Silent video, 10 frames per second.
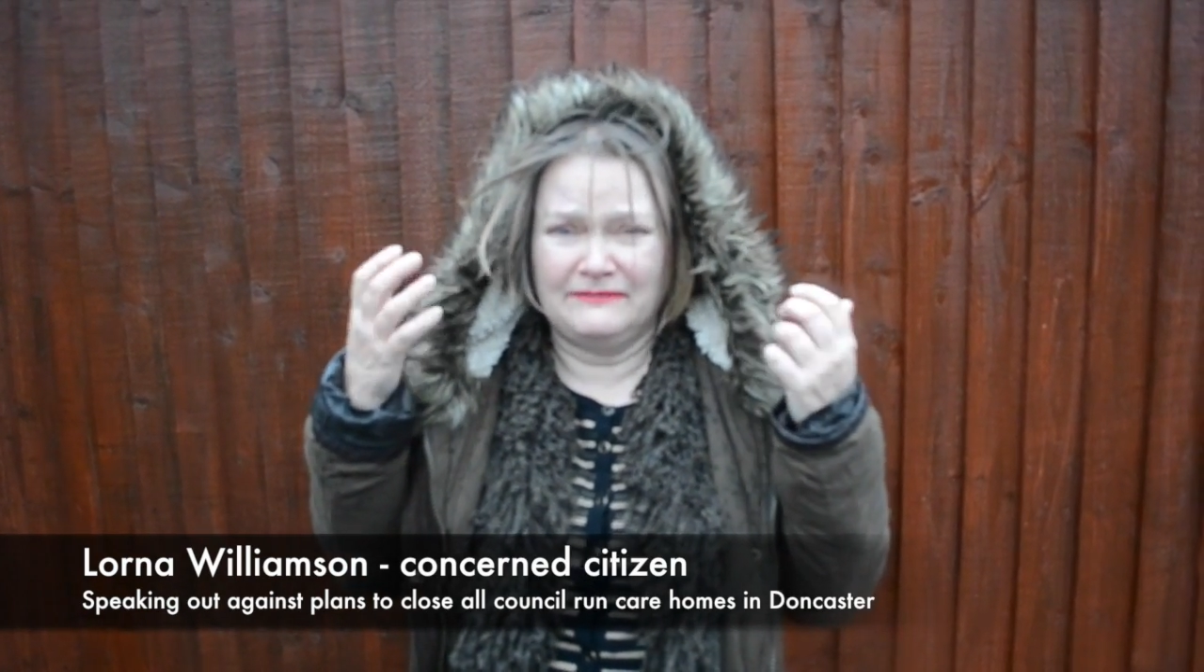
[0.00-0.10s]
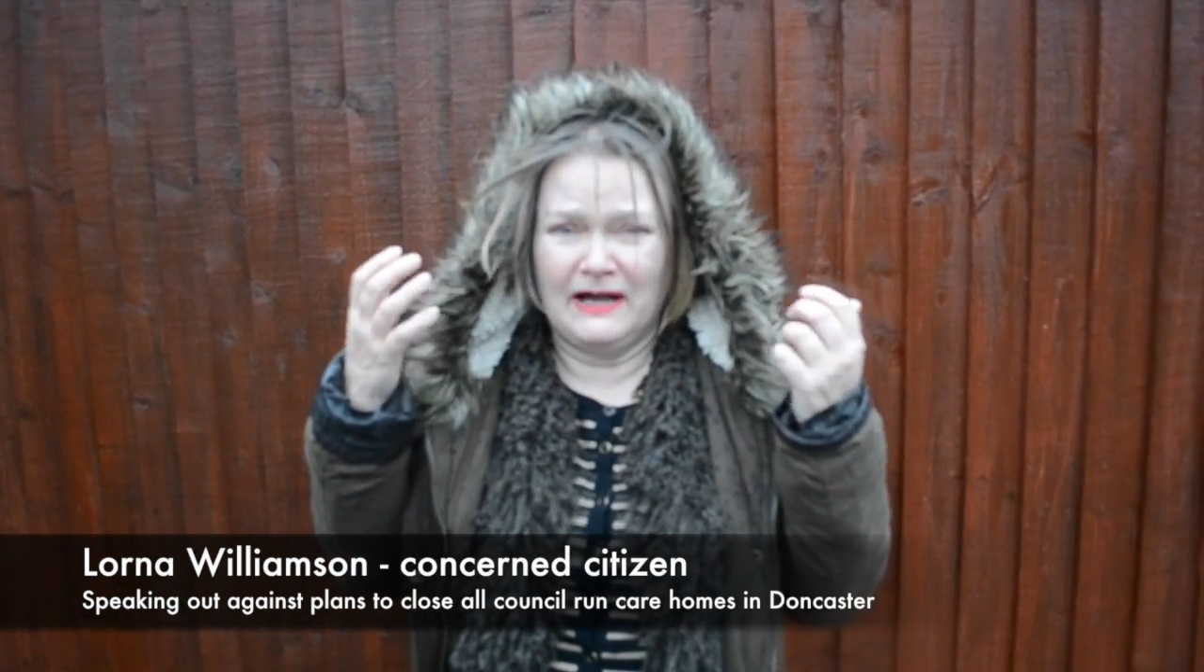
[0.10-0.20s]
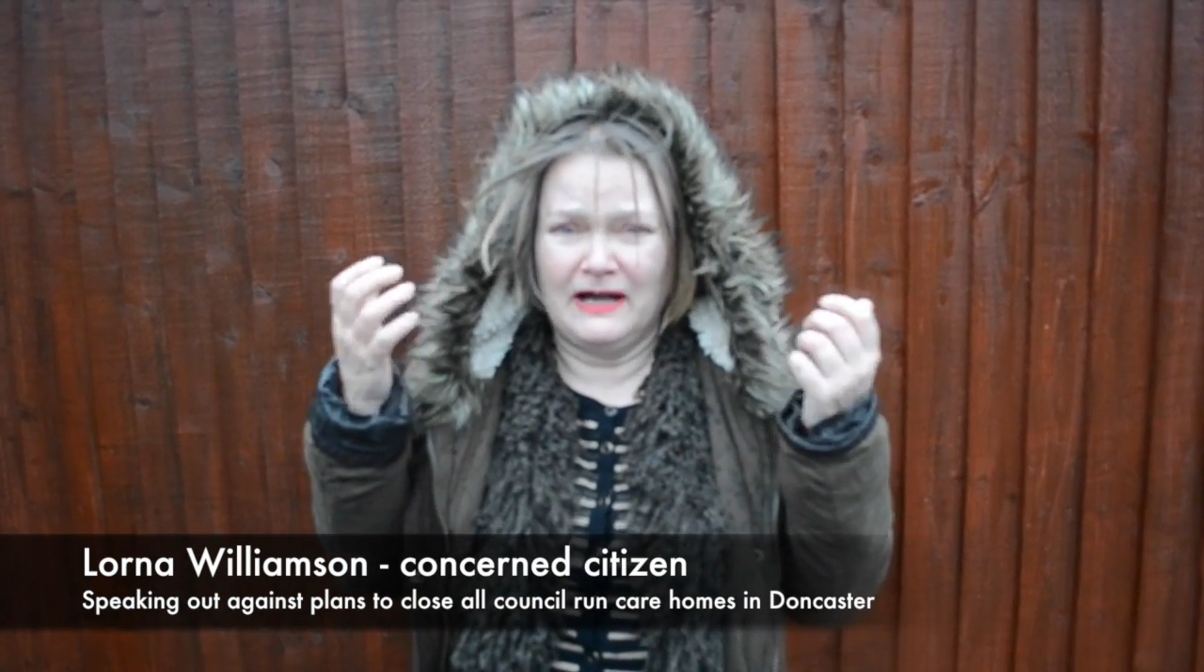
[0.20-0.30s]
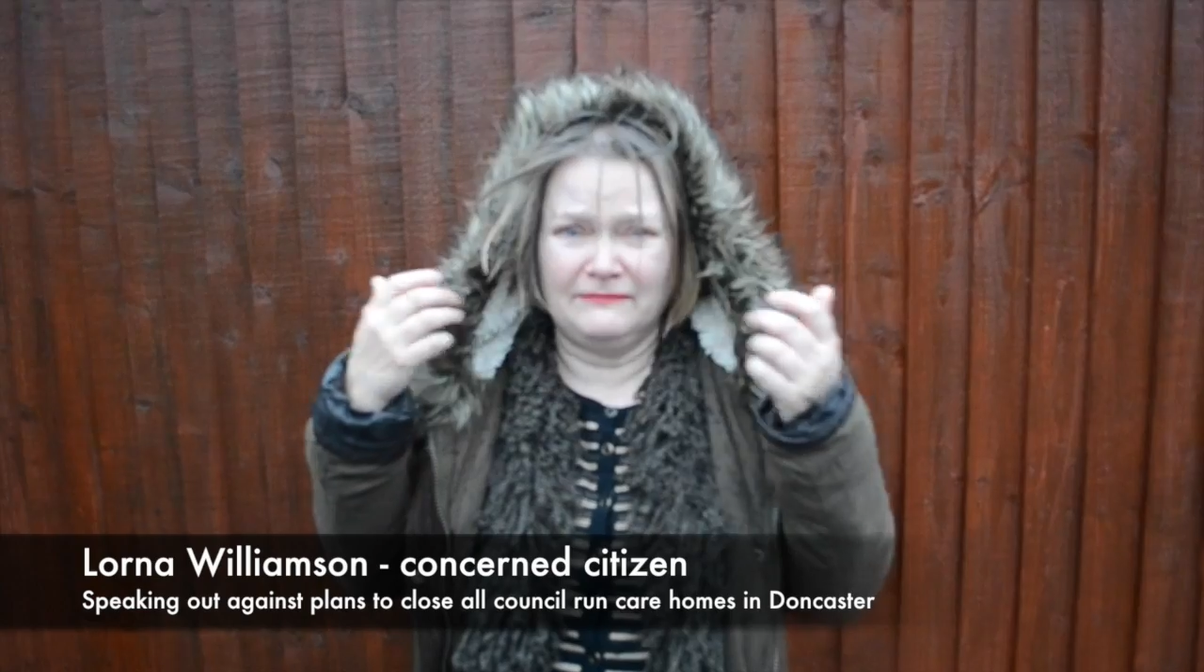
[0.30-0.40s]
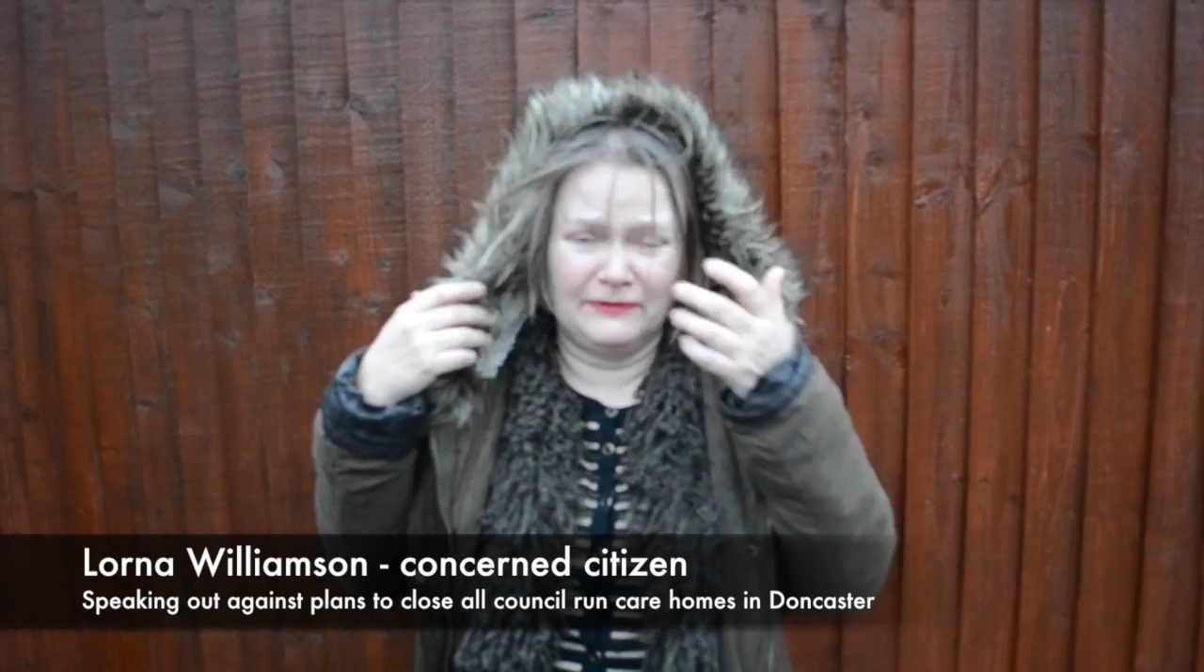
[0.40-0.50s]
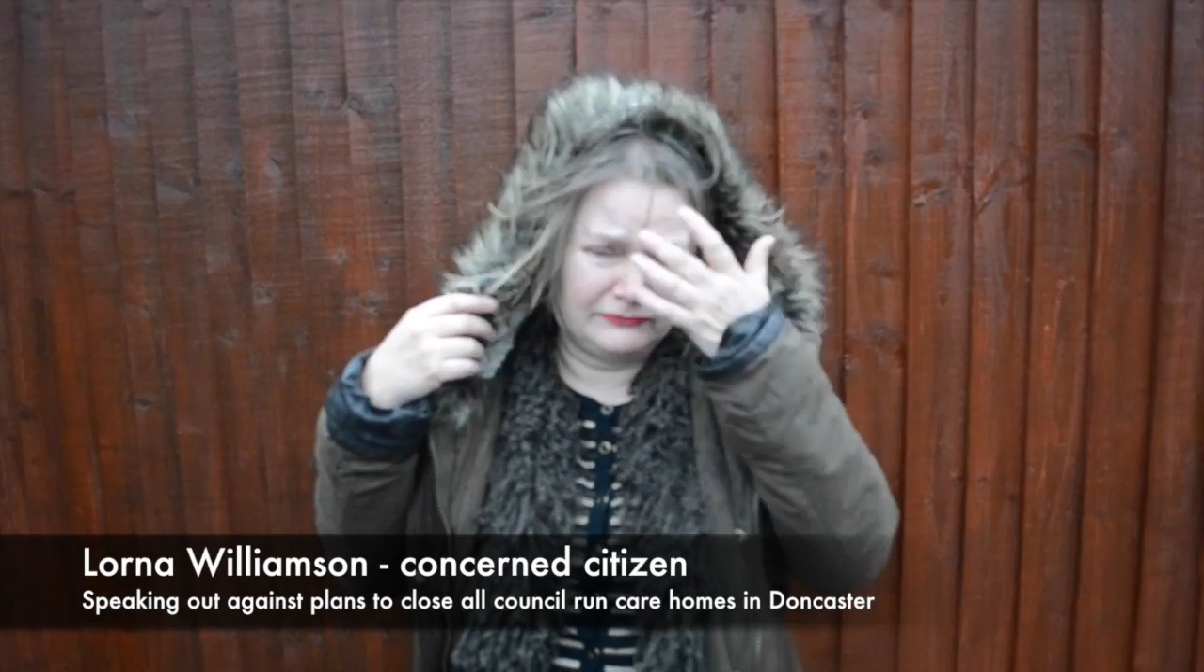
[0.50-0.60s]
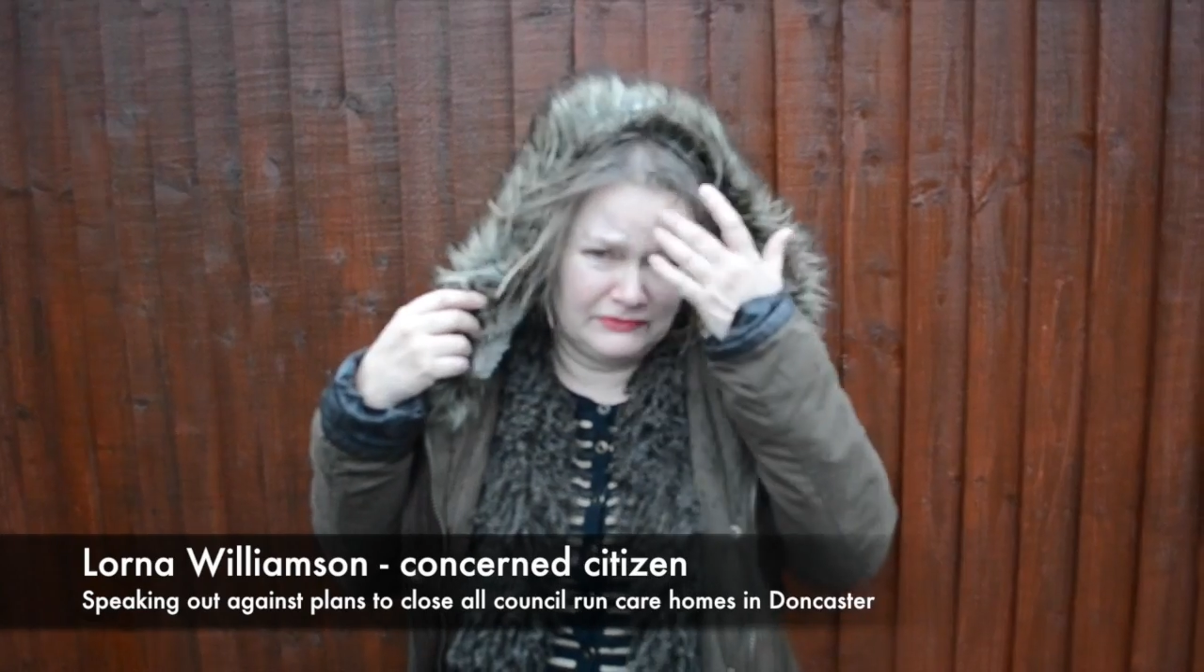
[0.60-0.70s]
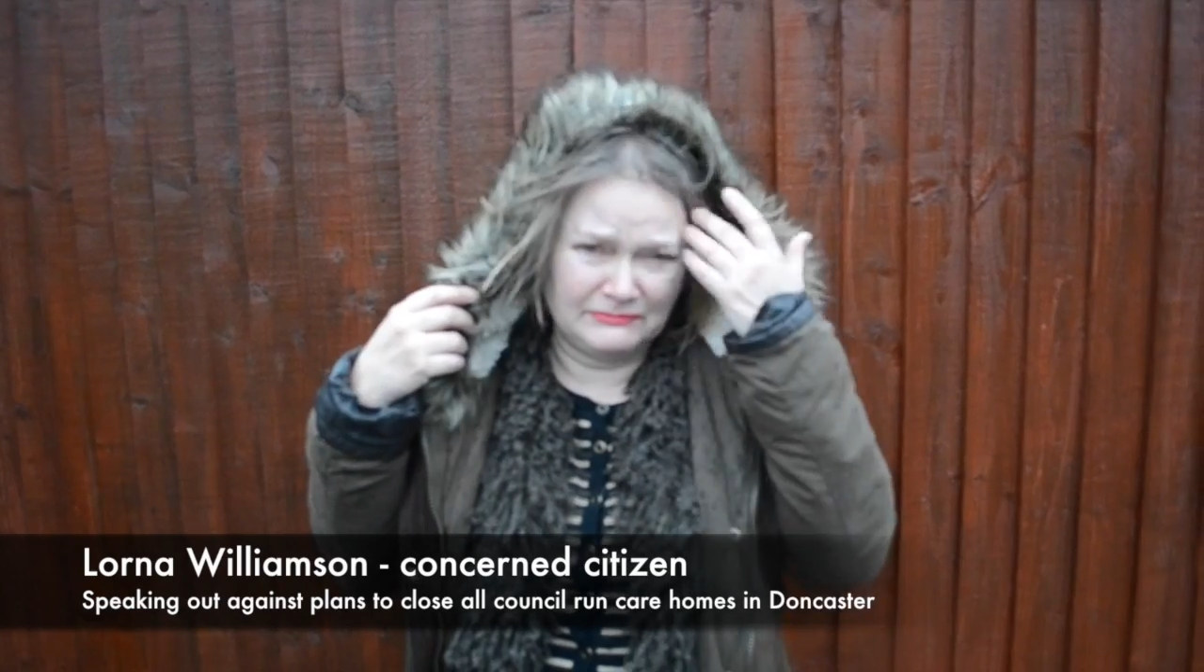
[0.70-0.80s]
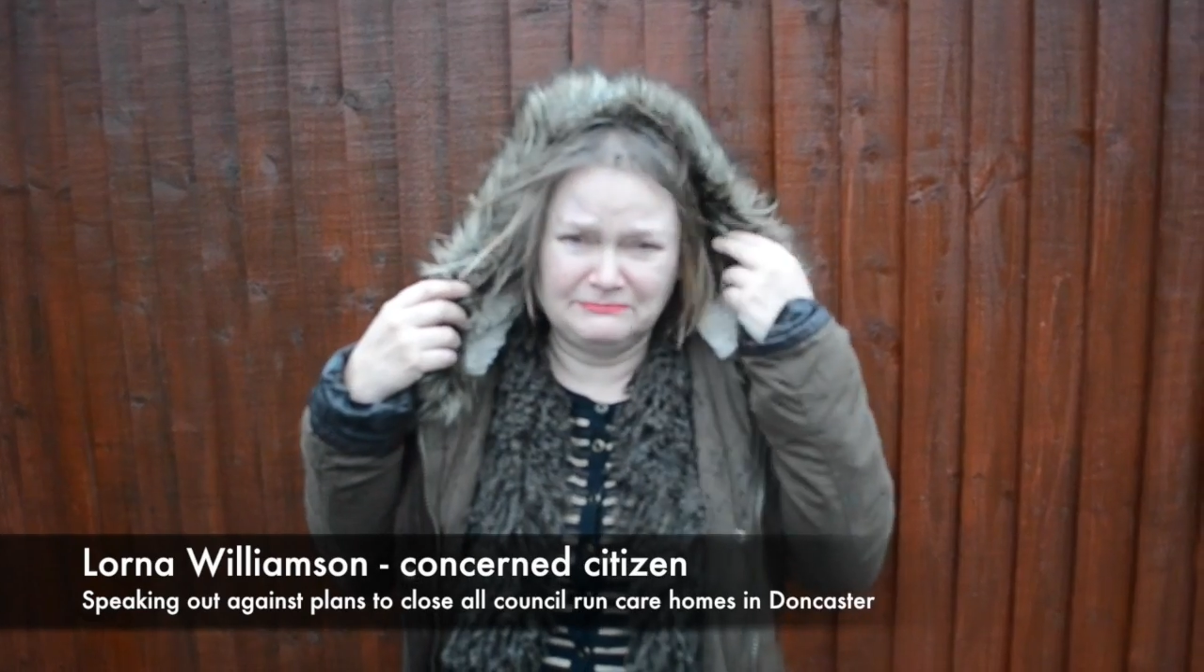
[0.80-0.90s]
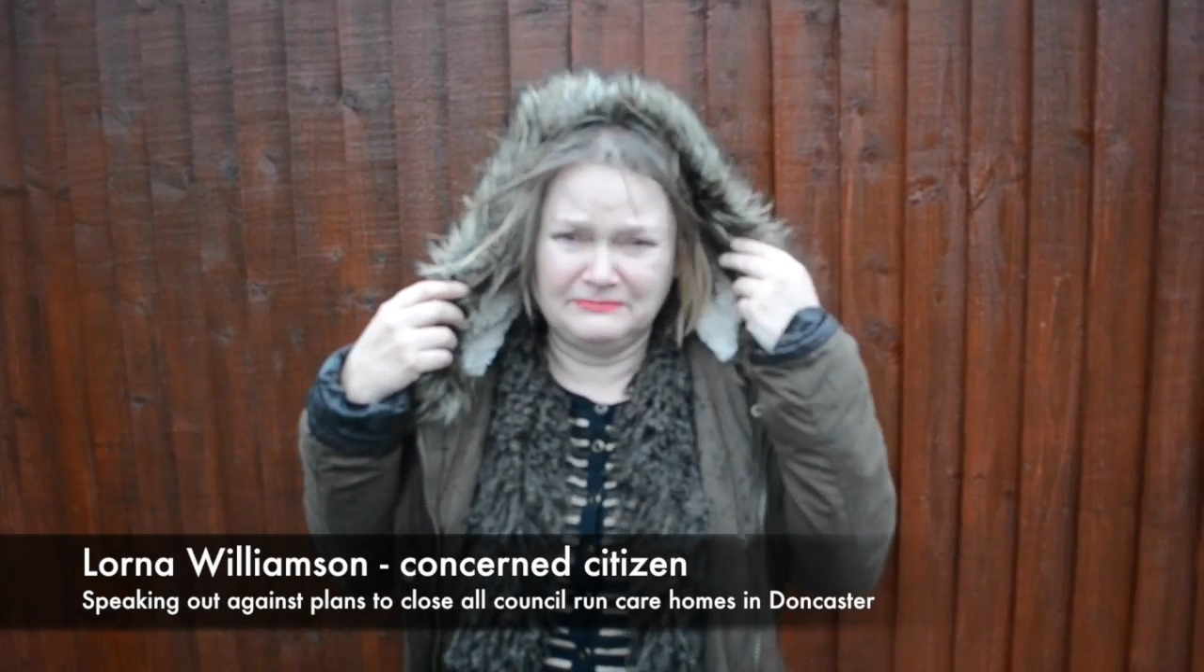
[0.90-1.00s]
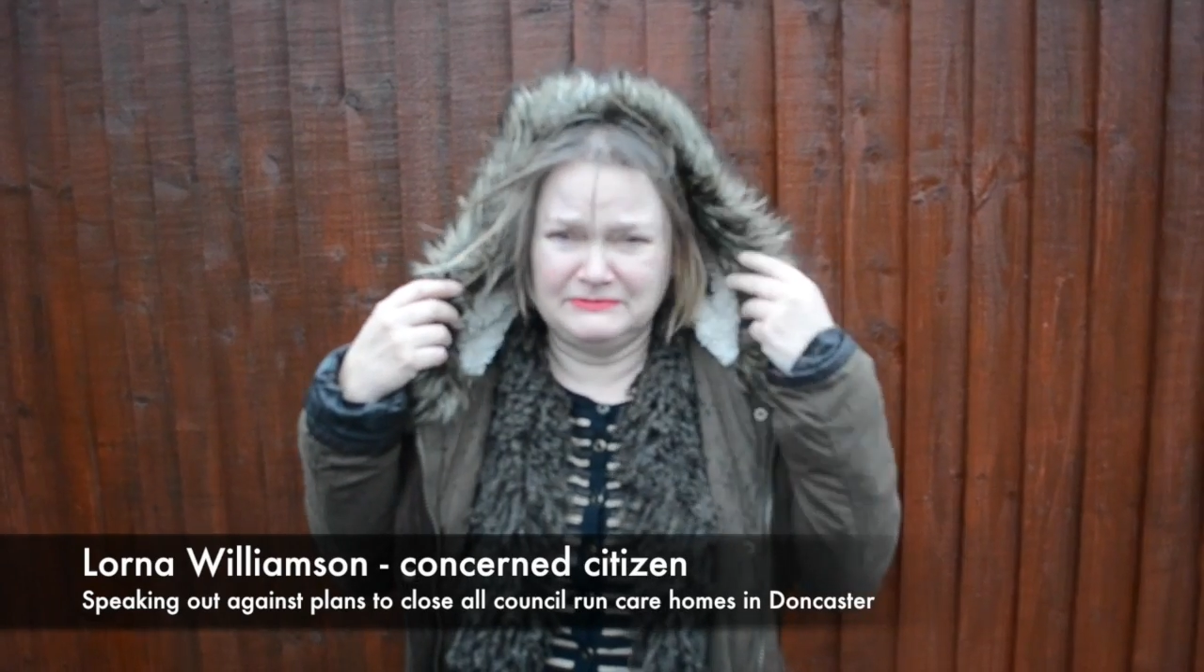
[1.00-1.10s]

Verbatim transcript: of our vulner-